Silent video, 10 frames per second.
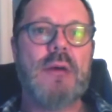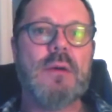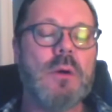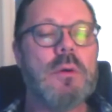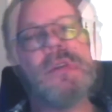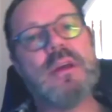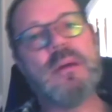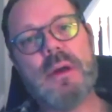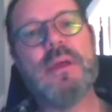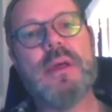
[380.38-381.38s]
we always
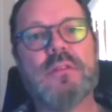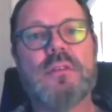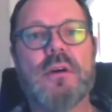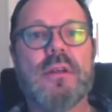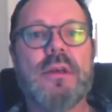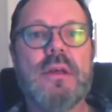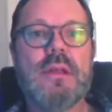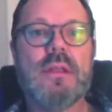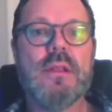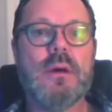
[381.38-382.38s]
come out the other side.
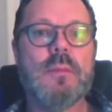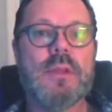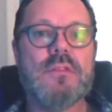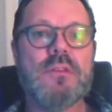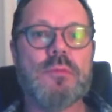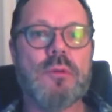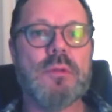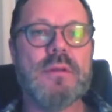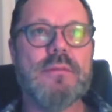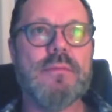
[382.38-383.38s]
This is
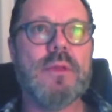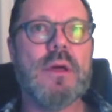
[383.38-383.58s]
probably